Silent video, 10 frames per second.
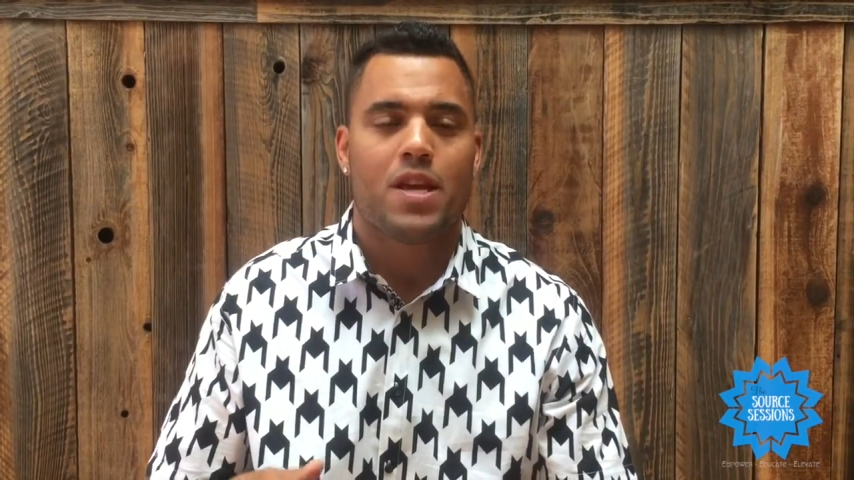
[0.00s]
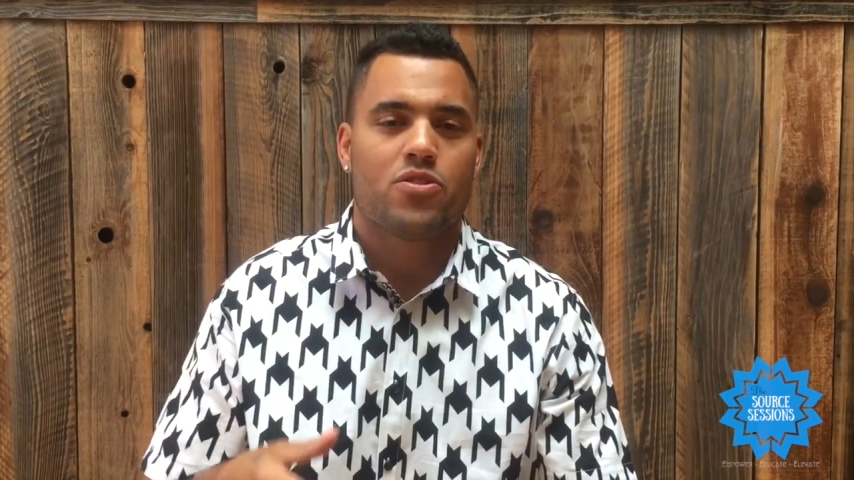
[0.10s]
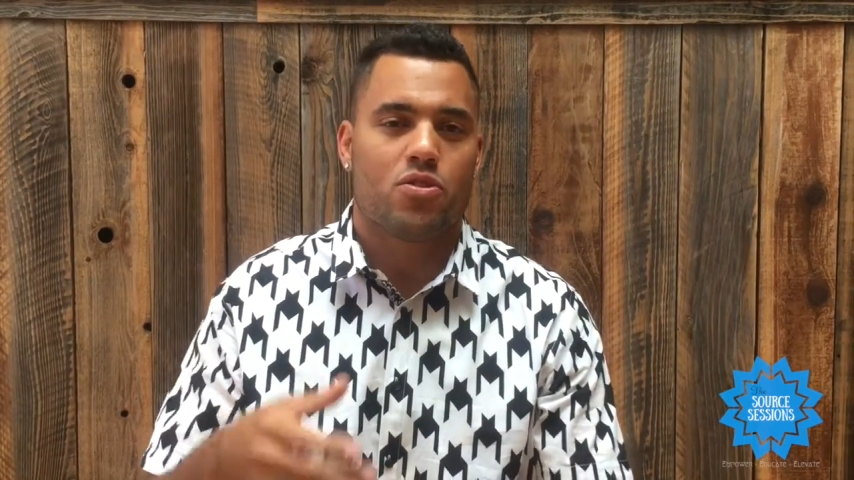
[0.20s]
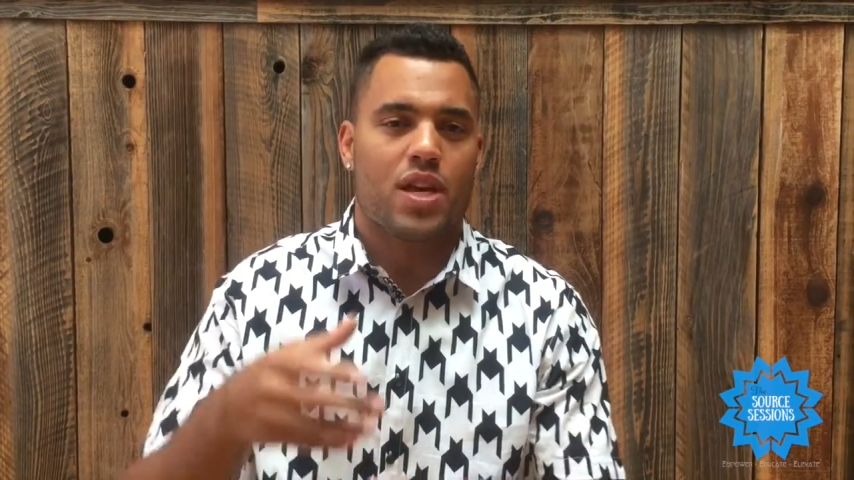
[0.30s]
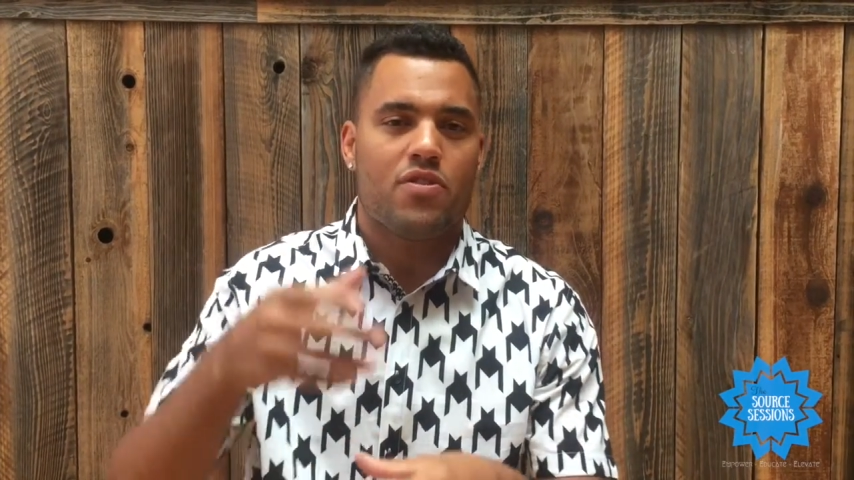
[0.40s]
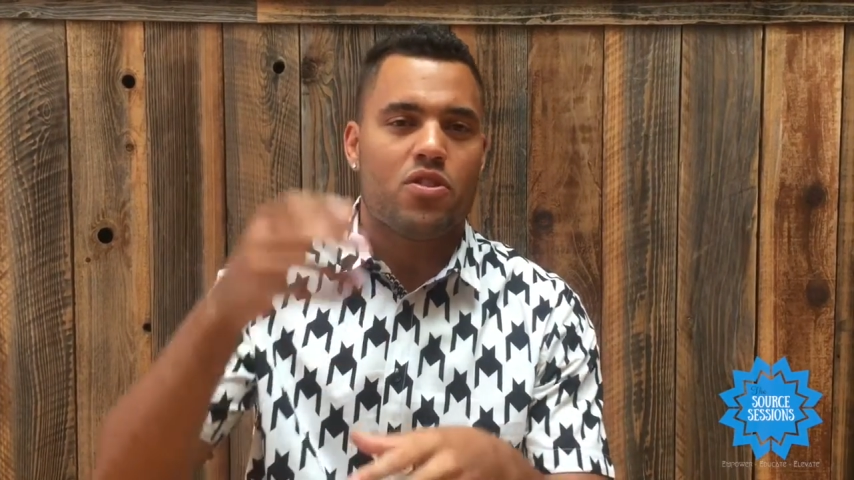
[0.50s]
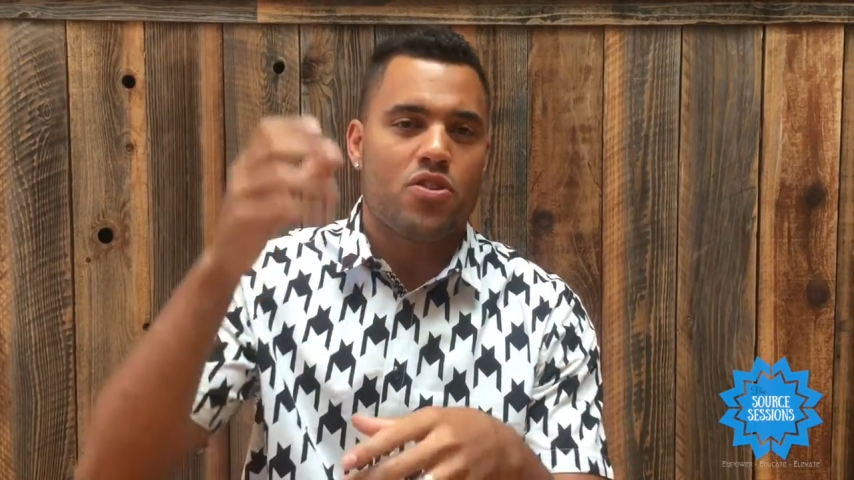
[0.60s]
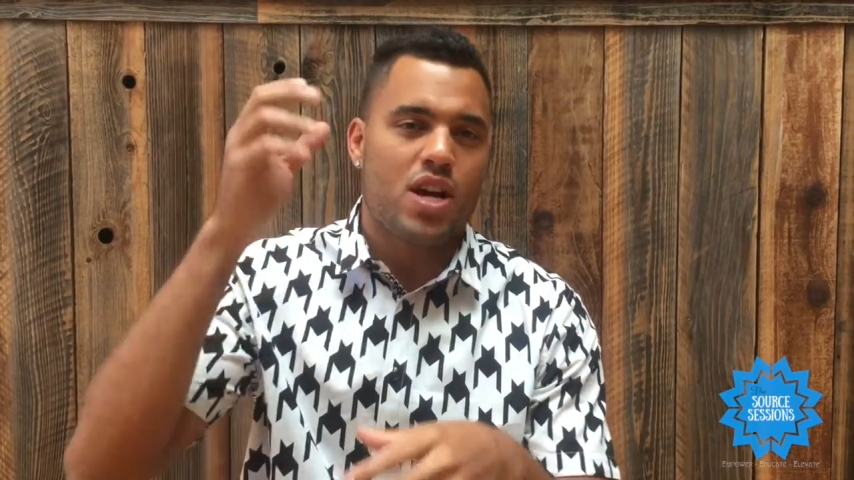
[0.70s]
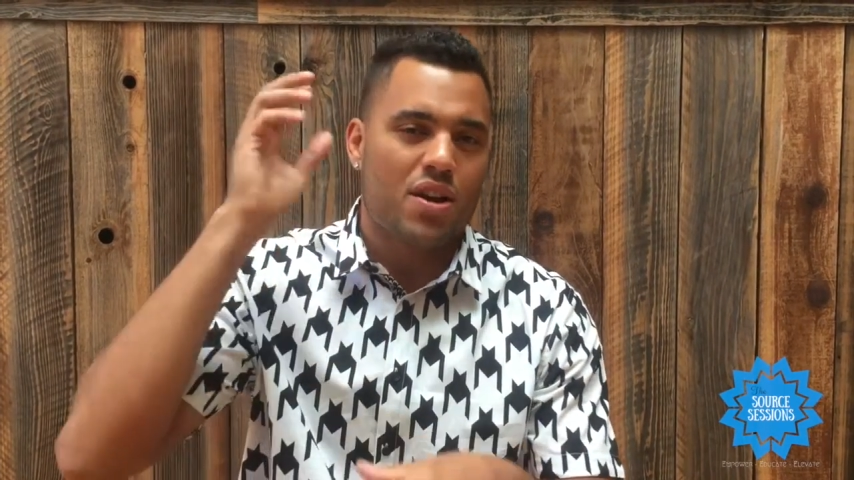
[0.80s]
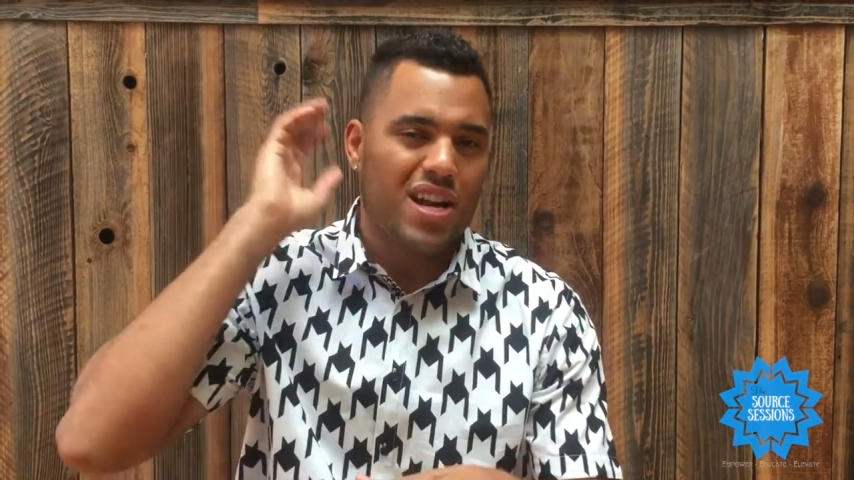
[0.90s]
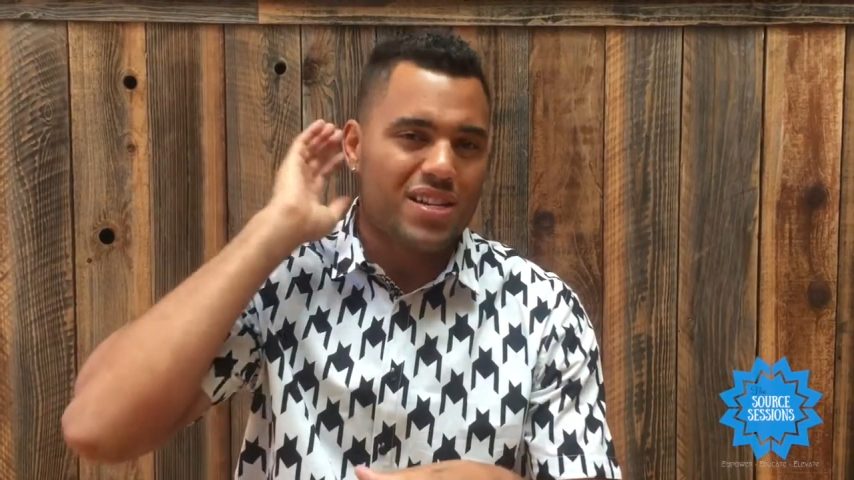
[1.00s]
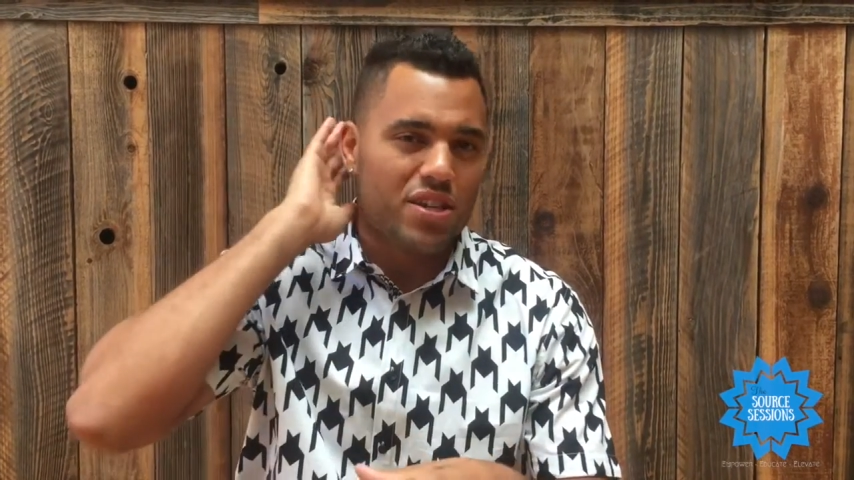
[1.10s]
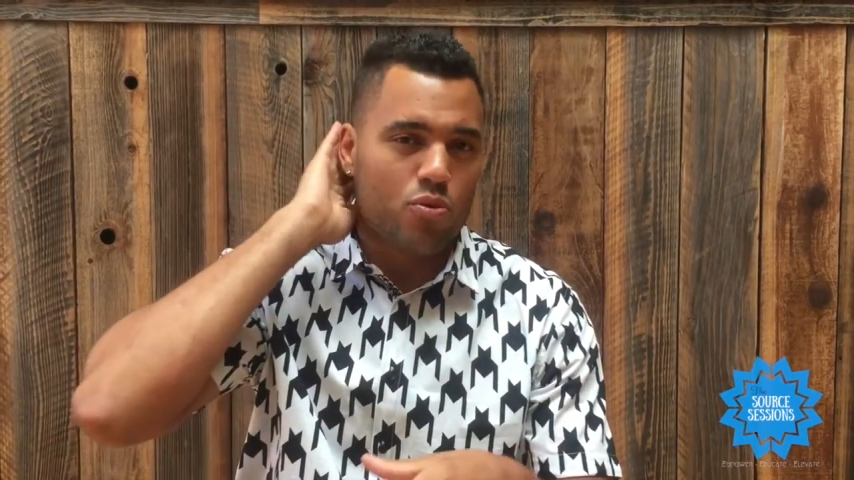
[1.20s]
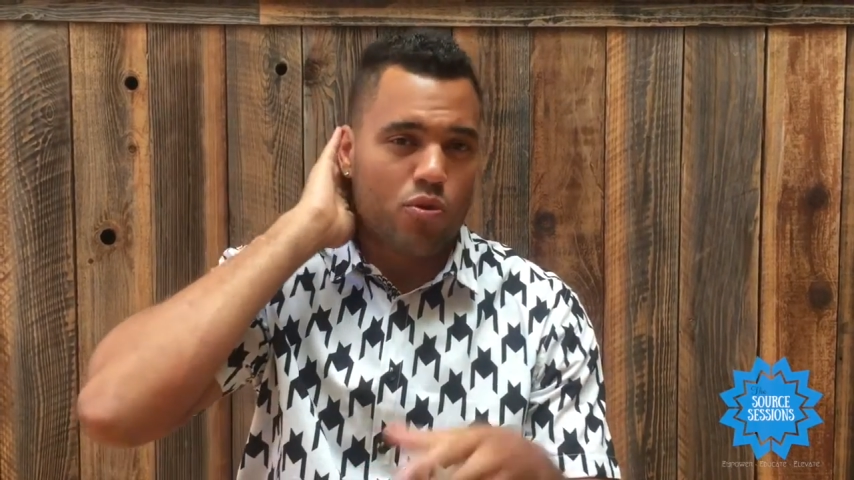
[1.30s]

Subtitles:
So even though you're not necessarily